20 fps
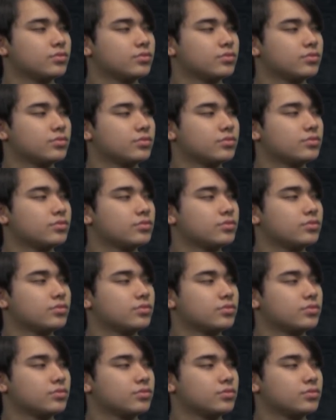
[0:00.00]

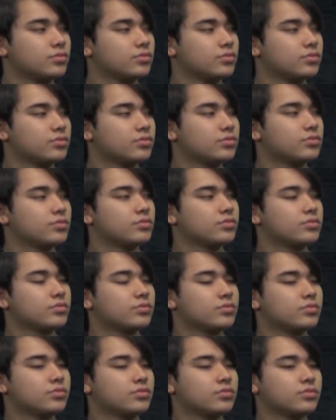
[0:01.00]

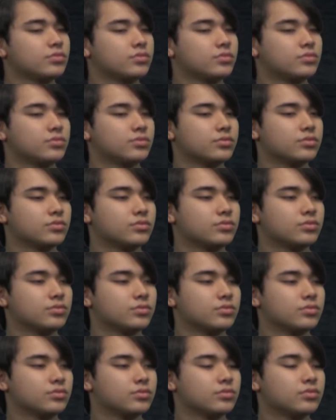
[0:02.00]

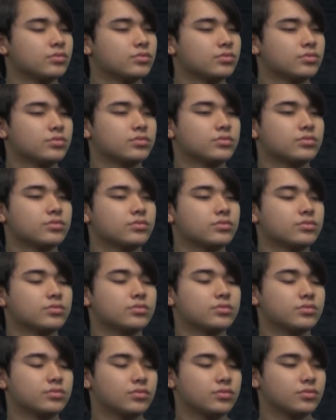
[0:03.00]

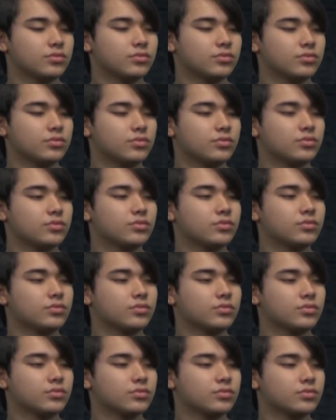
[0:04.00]

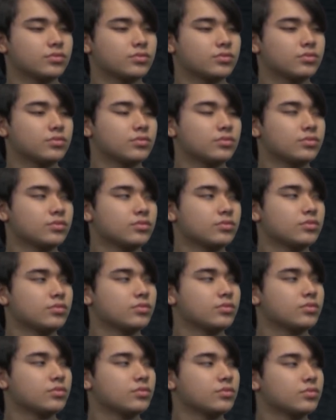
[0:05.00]

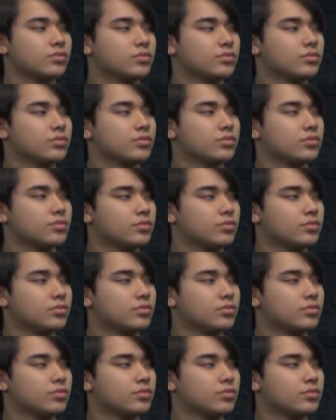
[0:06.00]
No words are spoken by the person on screen.